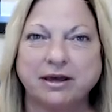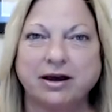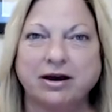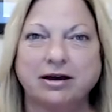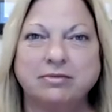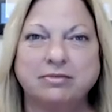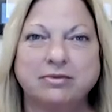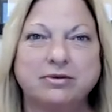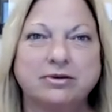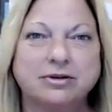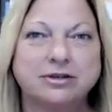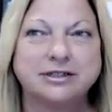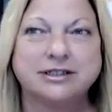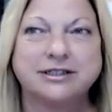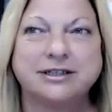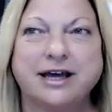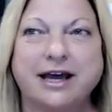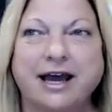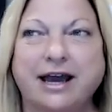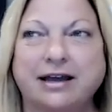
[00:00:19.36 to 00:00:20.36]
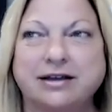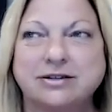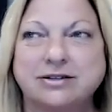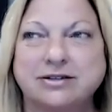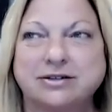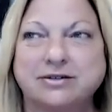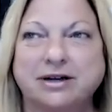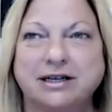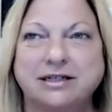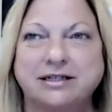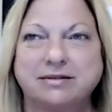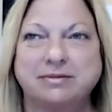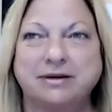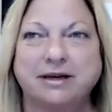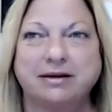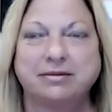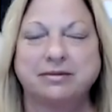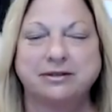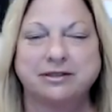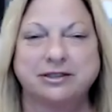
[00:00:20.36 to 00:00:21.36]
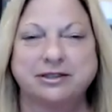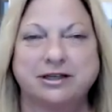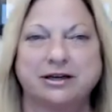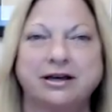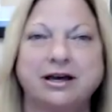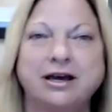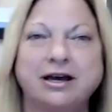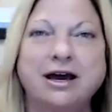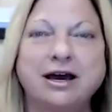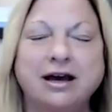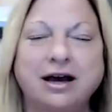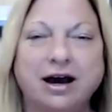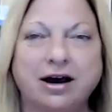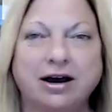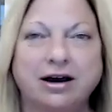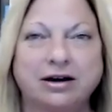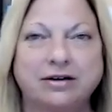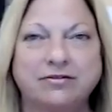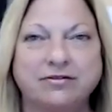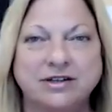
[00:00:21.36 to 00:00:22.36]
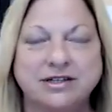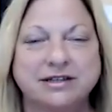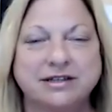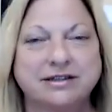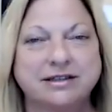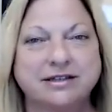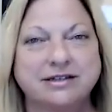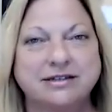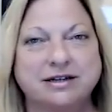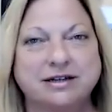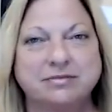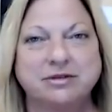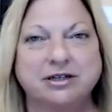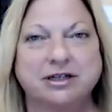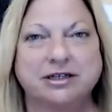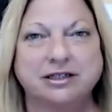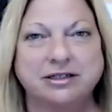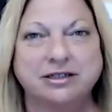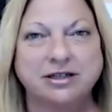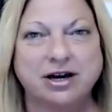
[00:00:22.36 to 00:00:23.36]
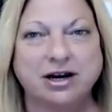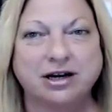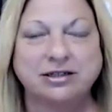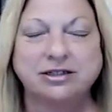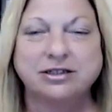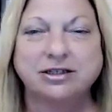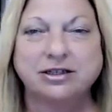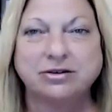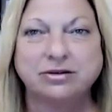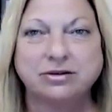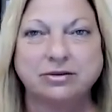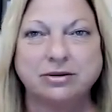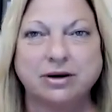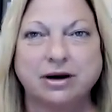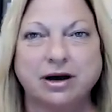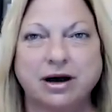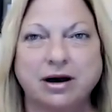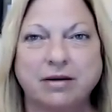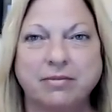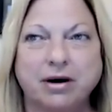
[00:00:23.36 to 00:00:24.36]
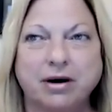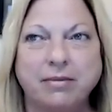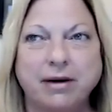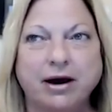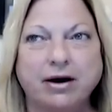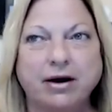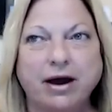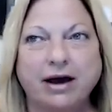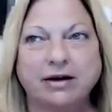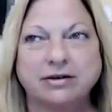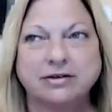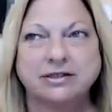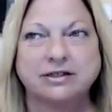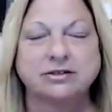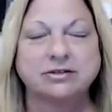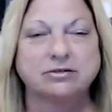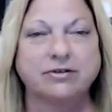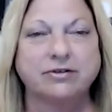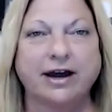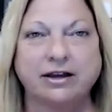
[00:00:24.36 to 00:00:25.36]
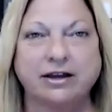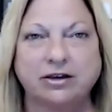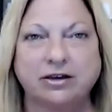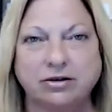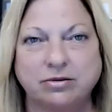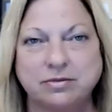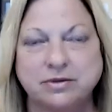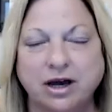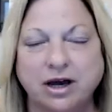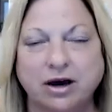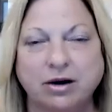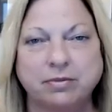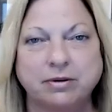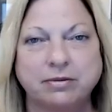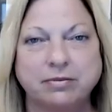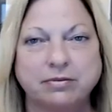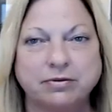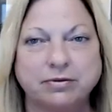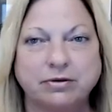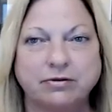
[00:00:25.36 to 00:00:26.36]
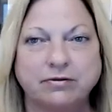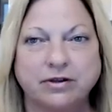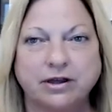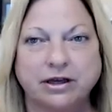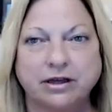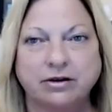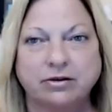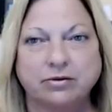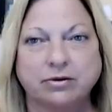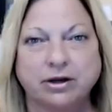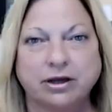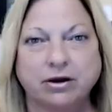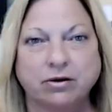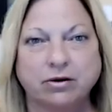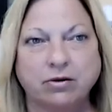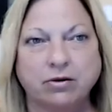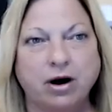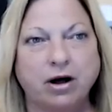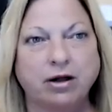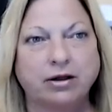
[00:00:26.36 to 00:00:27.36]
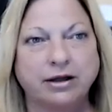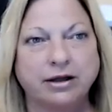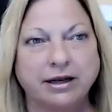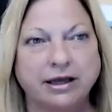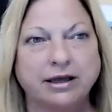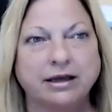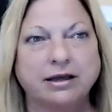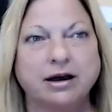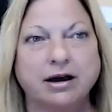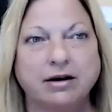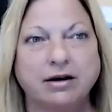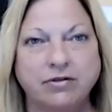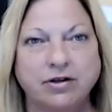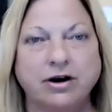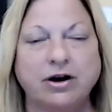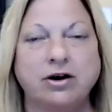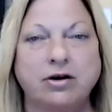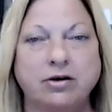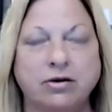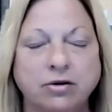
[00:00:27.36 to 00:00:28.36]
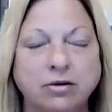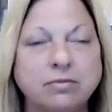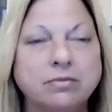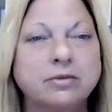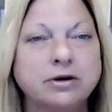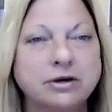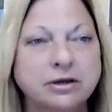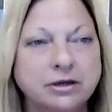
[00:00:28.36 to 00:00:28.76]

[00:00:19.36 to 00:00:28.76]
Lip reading: me on board today. It's great to be able to visit this subject and talk to you about how central vacuums help improve the indoor air quality of the home.